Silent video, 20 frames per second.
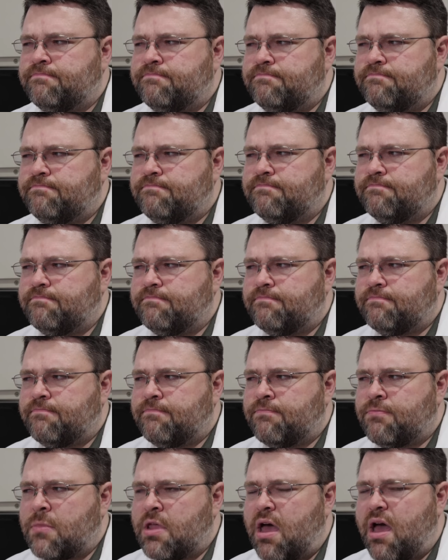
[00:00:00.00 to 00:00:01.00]
Hmm,
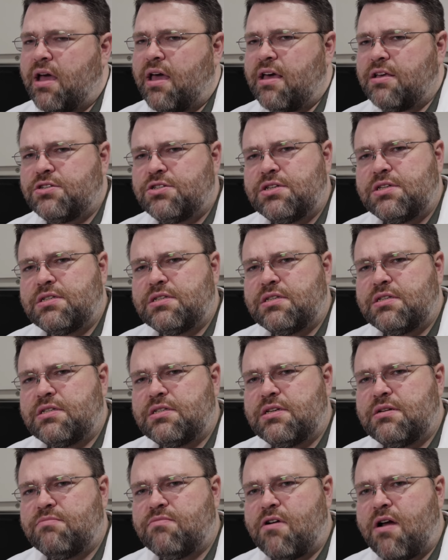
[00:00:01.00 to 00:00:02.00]
I guess
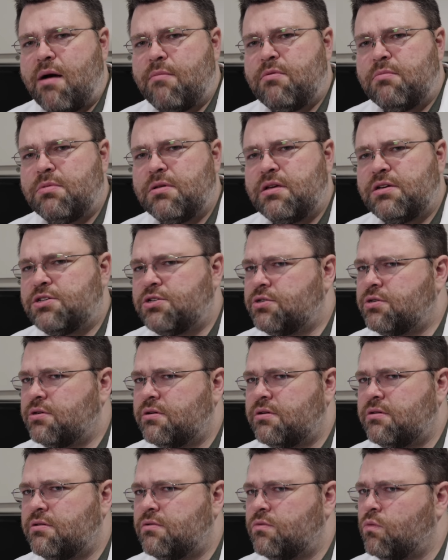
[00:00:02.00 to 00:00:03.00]
GCC probably
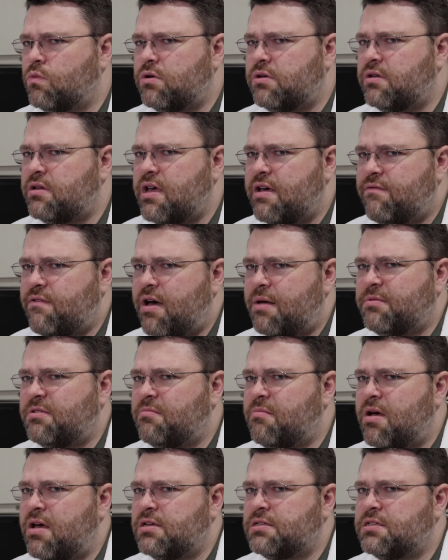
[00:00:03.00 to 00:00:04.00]
should, would have
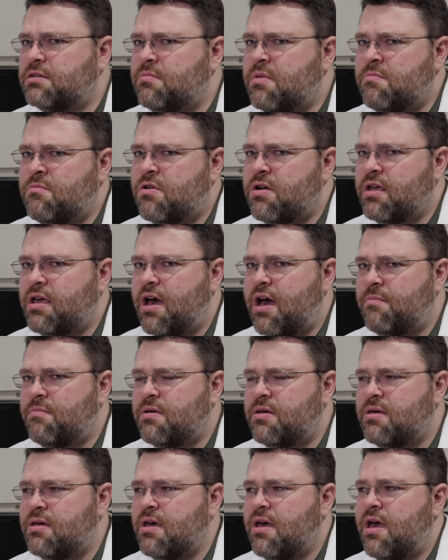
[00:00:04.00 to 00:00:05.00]
optimized a memory
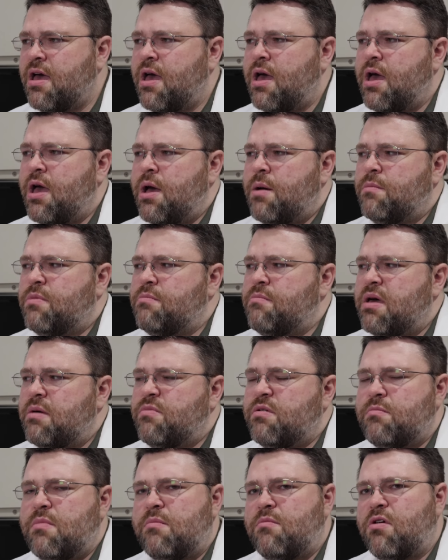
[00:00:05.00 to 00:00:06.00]
copy, but
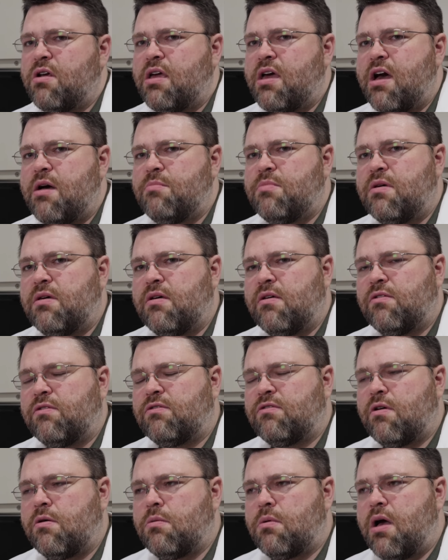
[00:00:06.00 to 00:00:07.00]
maybe memory copy is
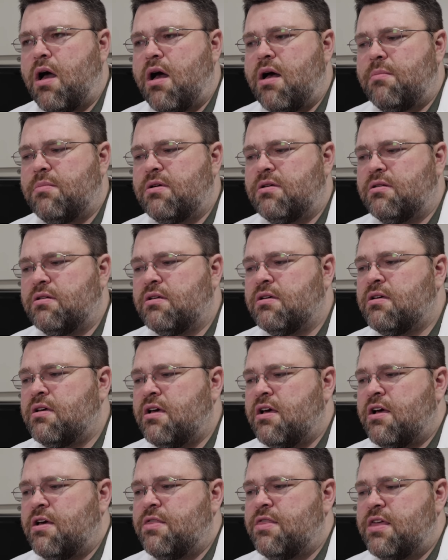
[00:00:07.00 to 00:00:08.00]
so common
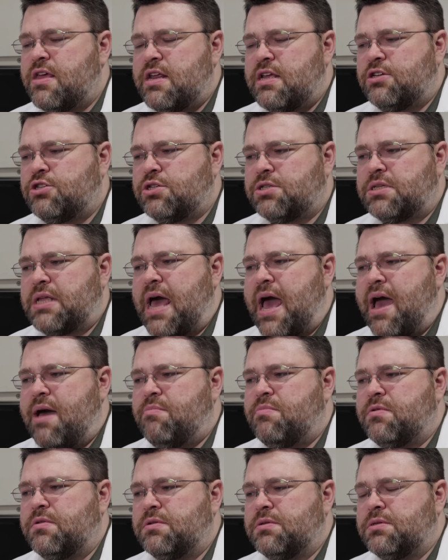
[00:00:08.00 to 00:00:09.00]
that it just
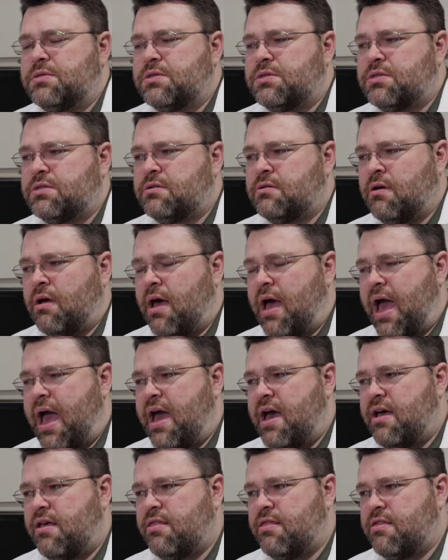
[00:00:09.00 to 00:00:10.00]
happens
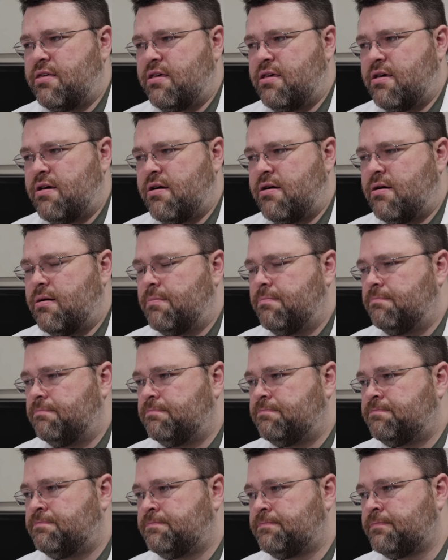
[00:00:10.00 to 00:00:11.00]
at the, um,